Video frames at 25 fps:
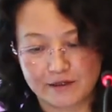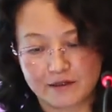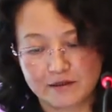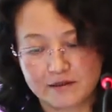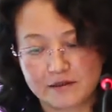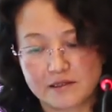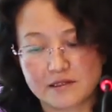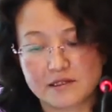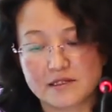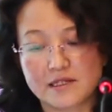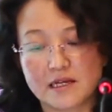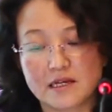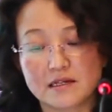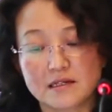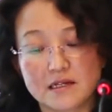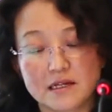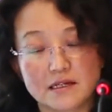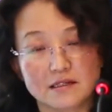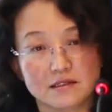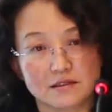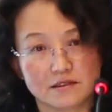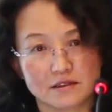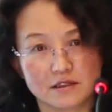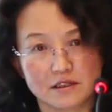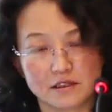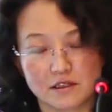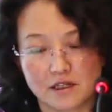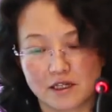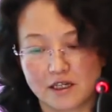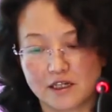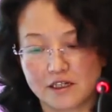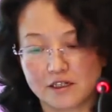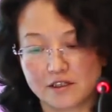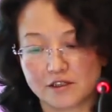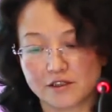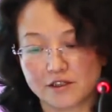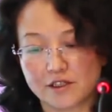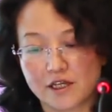The second
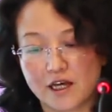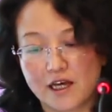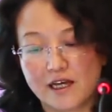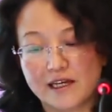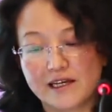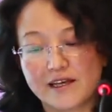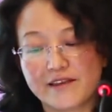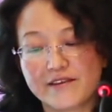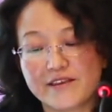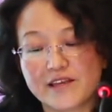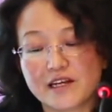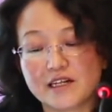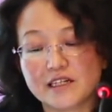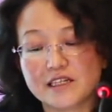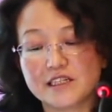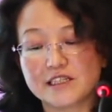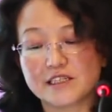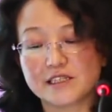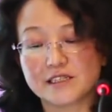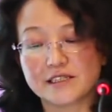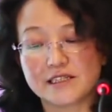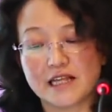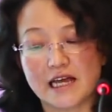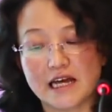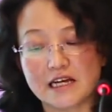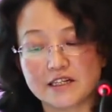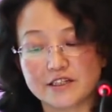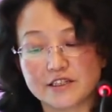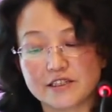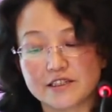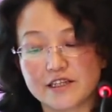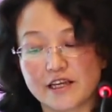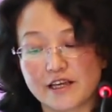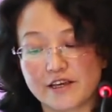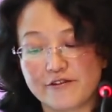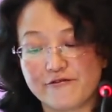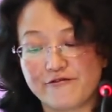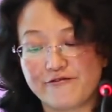is there is not
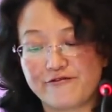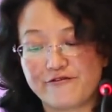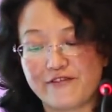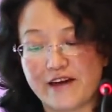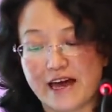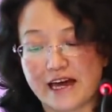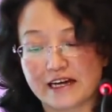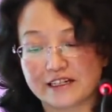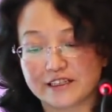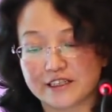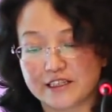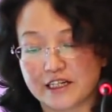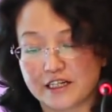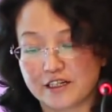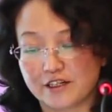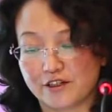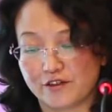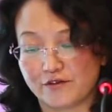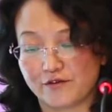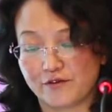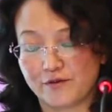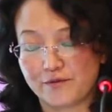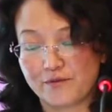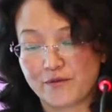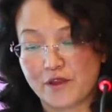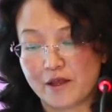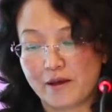an effective